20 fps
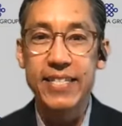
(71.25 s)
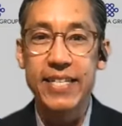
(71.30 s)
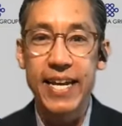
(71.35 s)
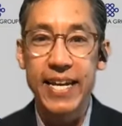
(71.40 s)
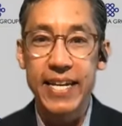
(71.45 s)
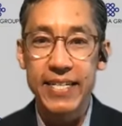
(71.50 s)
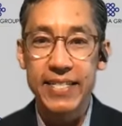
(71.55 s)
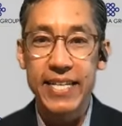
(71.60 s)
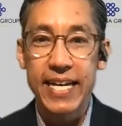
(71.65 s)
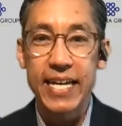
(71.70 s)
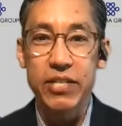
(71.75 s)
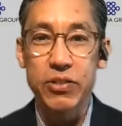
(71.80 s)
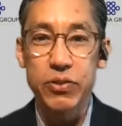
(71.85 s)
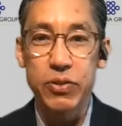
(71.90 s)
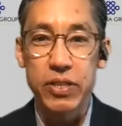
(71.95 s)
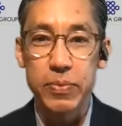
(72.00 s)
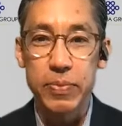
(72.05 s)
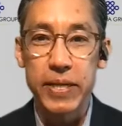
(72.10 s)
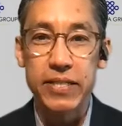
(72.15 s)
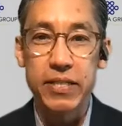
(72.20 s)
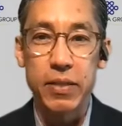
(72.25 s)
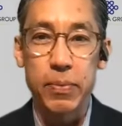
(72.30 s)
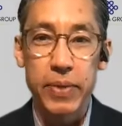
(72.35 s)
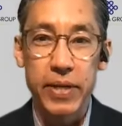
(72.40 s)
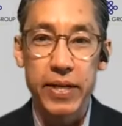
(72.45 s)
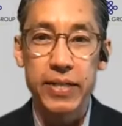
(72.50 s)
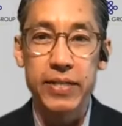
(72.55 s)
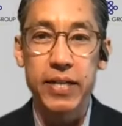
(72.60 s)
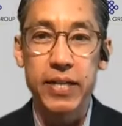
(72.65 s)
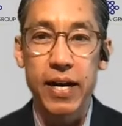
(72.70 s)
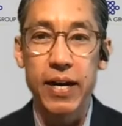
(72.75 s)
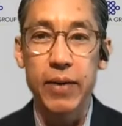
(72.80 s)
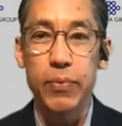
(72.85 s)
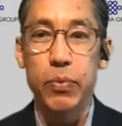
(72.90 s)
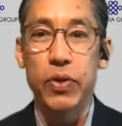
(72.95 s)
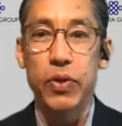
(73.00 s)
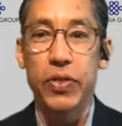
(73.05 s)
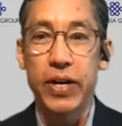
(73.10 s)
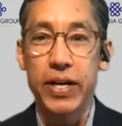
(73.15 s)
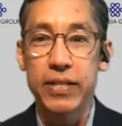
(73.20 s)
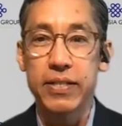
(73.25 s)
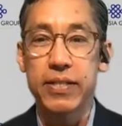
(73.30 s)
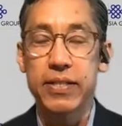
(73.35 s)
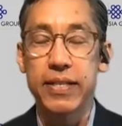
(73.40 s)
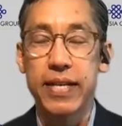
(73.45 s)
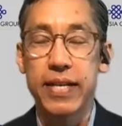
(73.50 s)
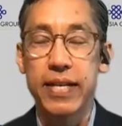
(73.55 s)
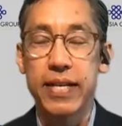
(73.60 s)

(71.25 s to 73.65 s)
days Ashley spends a bit of time with us